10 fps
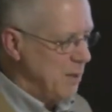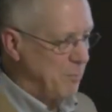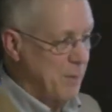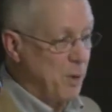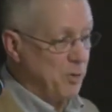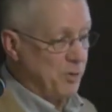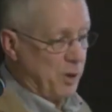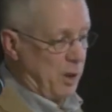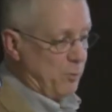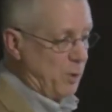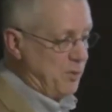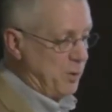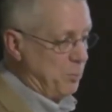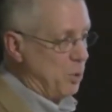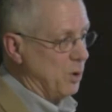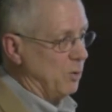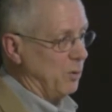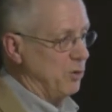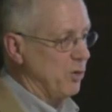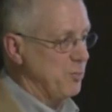My most uh, recent book,
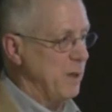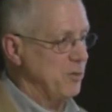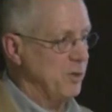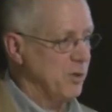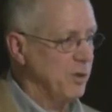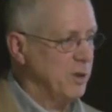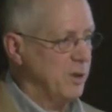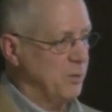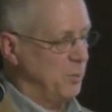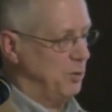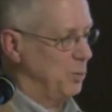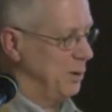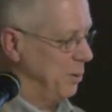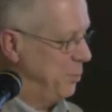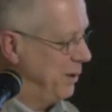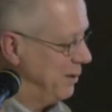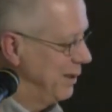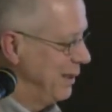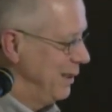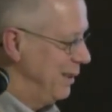which was mentioned earlier, which will appear
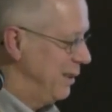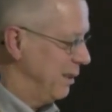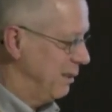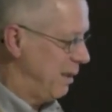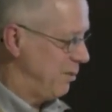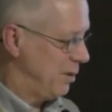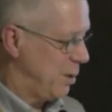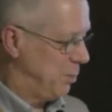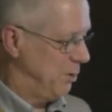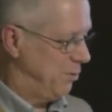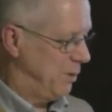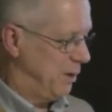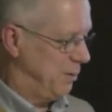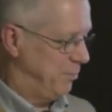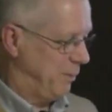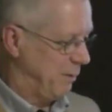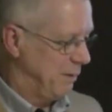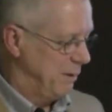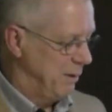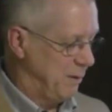in another couple of, uh,
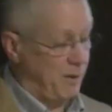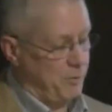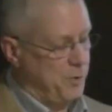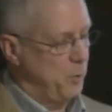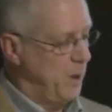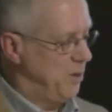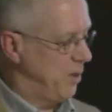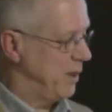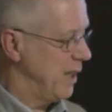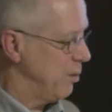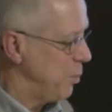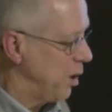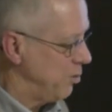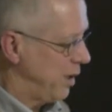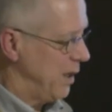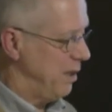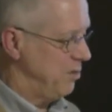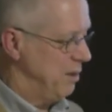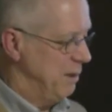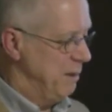another few weeks at the end of March, I
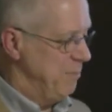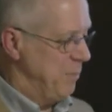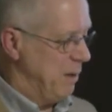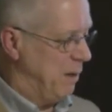guess.